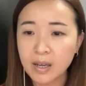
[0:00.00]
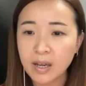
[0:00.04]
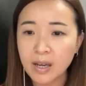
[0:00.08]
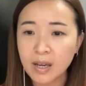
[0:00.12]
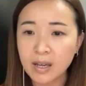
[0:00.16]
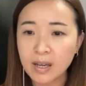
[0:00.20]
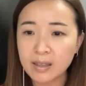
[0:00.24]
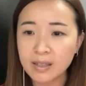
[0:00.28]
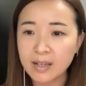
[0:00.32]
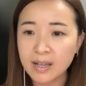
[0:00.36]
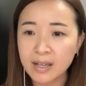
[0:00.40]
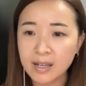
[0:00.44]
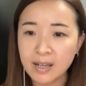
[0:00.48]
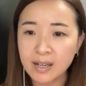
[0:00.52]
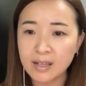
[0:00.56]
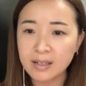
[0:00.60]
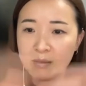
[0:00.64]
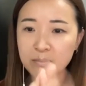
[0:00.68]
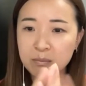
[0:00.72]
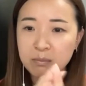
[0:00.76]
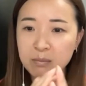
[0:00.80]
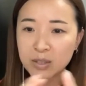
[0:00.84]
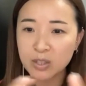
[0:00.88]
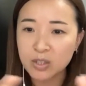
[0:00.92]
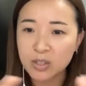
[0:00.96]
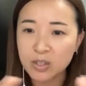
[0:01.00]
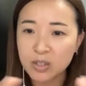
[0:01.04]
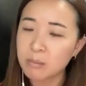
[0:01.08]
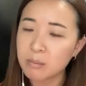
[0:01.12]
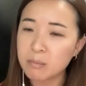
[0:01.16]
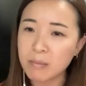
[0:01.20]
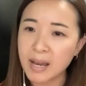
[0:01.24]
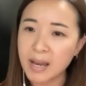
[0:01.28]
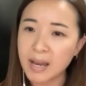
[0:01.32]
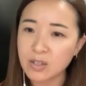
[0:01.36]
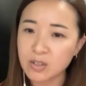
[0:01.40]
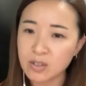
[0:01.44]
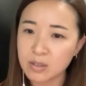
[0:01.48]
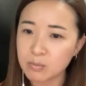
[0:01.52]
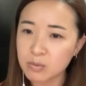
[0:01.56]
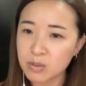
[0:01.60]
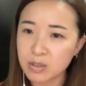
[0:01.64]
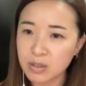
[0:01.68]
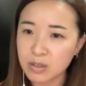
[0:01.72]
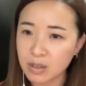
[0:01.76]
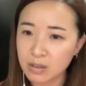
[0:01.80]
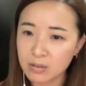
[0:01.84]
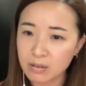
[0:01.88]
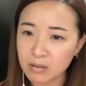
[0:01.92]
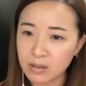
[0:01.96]
And then I kind of mix them, mash them
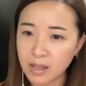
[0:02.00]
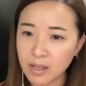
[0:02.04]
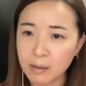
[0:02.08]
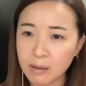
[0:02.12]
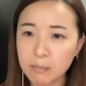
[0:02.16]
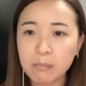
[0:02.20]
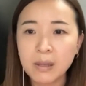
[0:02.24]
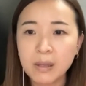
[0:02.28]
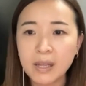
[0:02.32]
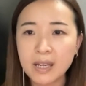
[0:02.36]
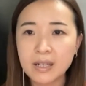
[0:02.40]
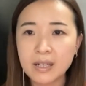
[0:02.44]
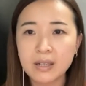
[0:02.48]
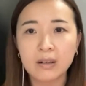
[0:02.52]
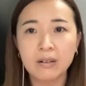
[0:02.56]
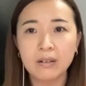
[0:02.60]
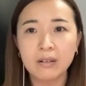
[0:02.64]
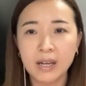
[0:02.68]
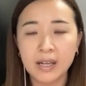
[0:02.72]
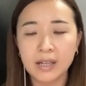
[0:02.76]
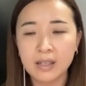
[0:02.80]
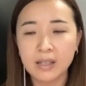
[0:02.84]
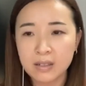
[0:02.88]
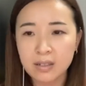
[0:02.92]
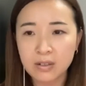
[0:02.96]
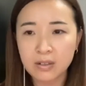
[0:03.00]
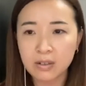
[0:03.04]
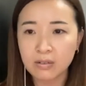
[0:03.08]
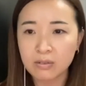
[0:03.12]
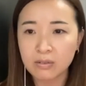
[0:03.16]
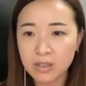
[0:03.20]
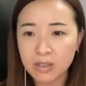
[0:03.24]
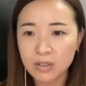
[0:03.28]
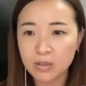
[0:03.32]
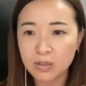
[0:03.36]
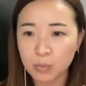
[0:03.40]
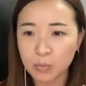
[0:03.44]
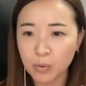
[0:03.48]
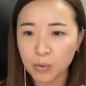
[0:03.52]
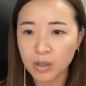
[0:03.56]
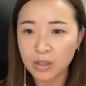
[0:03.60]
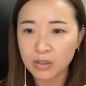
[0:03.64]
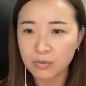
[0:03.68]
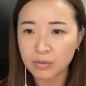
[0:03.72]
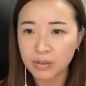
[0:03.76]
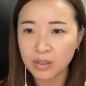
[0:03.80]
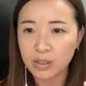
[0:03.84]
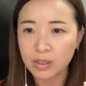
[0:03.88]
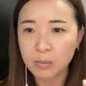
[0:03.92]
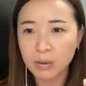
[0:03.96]
together like Play-Doh, like, this worked
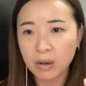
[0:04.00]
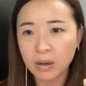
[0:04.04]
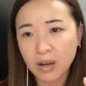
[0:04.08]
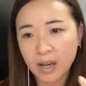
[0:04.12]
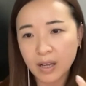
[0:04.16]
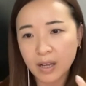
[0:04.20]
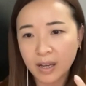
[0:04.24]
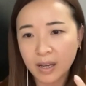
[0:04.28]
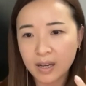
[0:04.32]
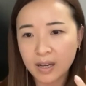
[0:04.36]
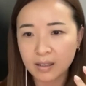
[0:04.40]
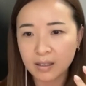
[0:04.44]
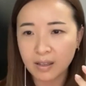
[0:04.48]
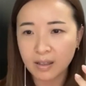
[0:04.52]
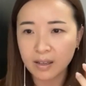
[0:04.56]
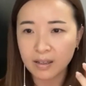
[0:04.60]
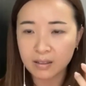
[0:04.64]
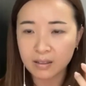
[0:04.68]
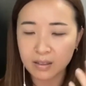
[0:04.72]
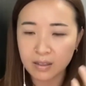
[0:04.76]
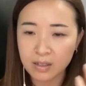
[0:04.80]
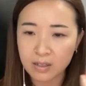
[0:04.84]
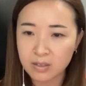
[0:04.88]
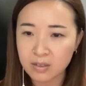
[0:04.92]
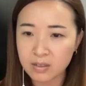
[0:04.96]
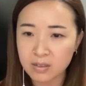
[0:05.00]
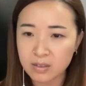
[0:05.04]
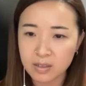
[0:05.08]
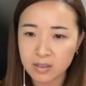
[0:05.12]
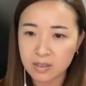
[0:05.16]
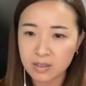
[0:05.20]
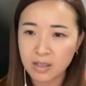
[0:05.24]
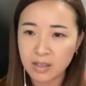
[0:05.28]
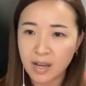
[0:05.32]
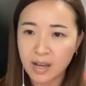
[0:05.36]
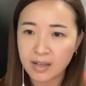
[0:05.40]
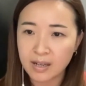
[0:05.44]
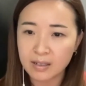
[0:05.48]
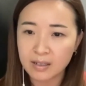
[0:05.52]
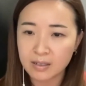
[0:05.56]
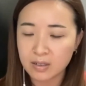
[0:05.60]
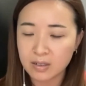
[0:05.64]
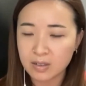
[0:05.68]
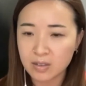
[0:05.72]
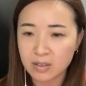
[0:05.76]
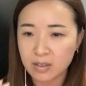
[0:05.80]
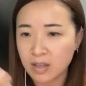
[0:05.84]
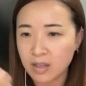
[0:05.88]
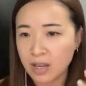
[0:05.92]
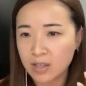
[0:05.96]
really well. I kind of like this line
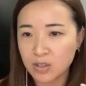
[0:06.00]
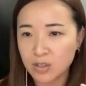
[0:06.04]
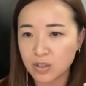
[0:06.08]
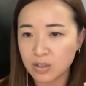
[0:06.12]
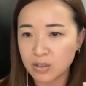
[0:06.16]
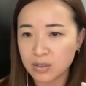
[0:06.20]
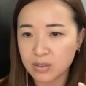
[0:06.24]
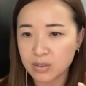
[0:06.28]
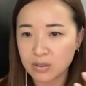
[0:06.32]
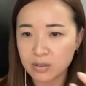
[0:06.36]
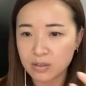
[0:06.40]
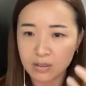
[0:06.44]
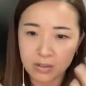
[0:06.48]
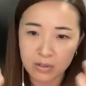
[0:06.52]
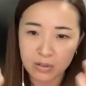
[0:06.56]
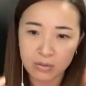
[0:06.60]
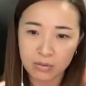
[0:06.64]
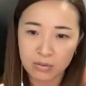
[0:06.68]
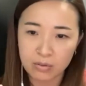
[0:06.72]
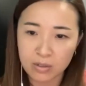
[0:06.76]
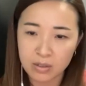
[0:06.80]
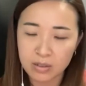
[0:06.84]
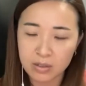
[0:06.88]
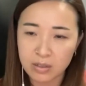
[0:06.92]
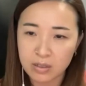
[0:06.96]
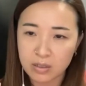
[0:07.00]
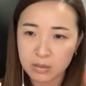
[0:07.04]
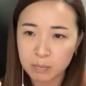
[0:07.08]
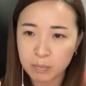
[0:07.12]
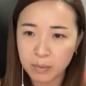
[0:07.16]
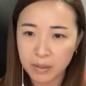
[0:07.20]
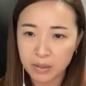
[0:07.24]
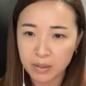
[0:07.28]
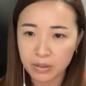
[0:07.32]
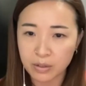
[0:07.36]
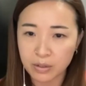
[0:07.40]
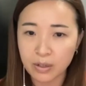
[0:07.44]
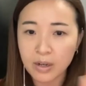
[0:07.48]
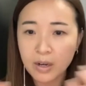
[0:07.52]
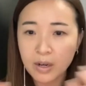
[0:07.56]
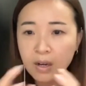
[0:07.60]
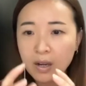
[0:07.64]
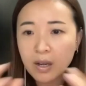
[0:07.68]
isn't as good as this, or this is better.